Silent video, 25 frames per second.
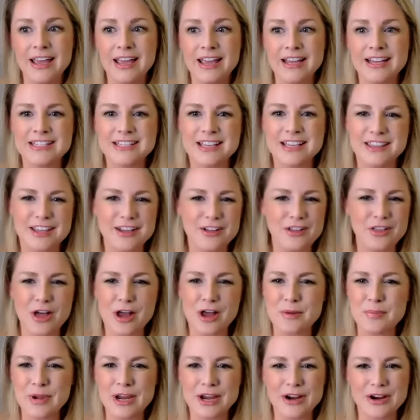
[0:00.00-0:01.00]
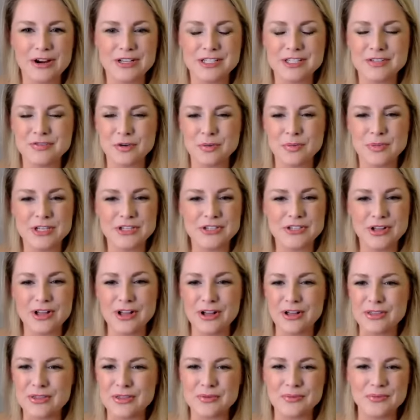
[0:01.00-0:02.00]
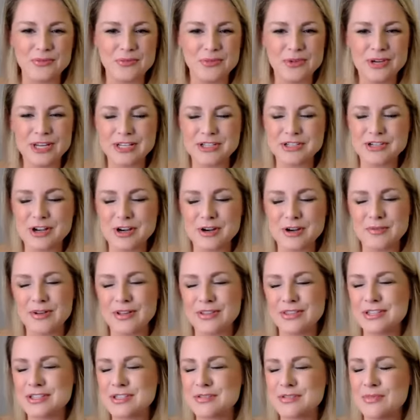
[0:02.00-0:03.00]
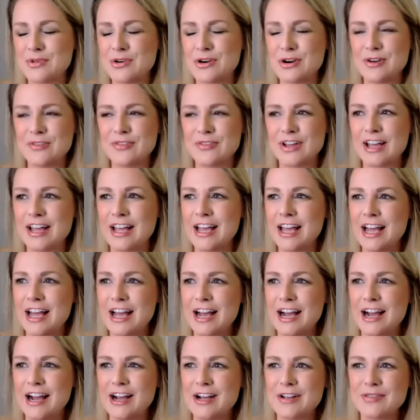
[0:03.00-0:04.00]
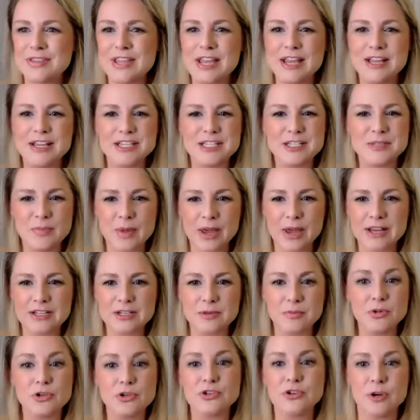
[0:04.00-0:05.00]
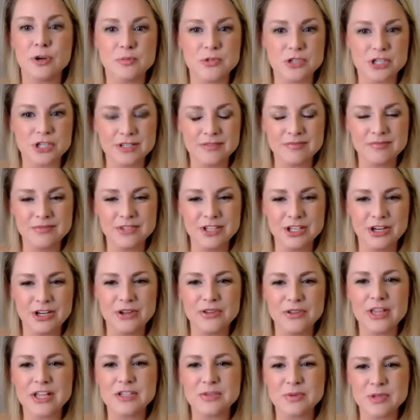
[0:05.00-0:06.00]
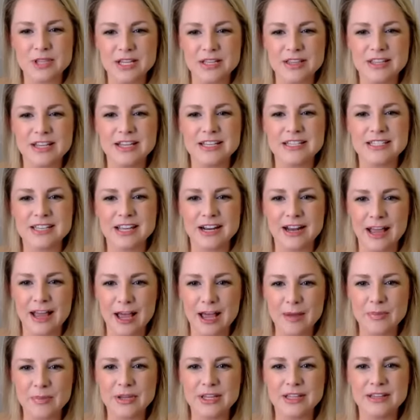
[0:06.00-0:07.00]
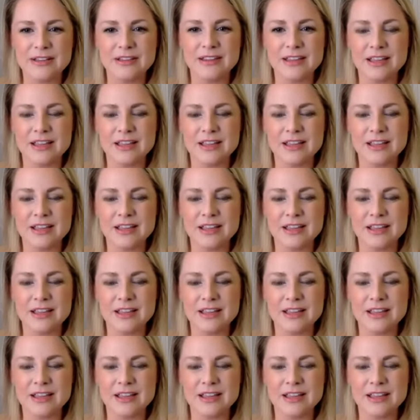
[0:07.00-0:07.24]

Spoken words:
Because I think a lot of parents, for mental health, and we can talk about this more, but they expect a prescription. That's what they think is going to happen.